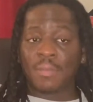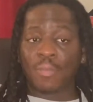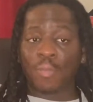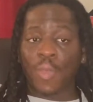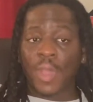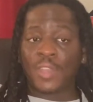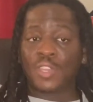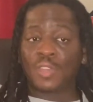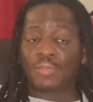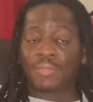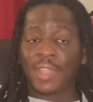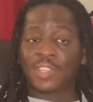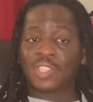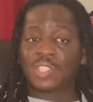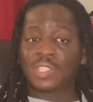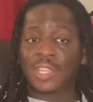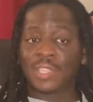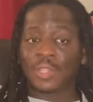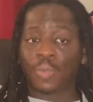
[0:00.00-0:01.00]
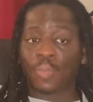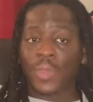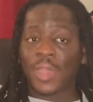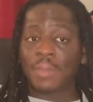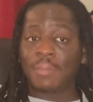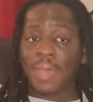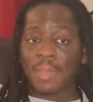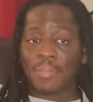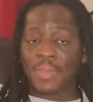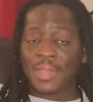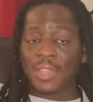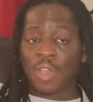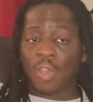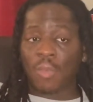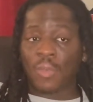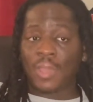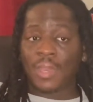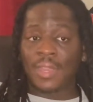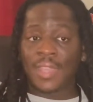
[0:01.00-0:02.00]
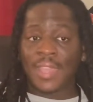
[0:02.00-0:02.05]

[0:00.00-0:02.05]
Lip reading: one direction that the wind might be going,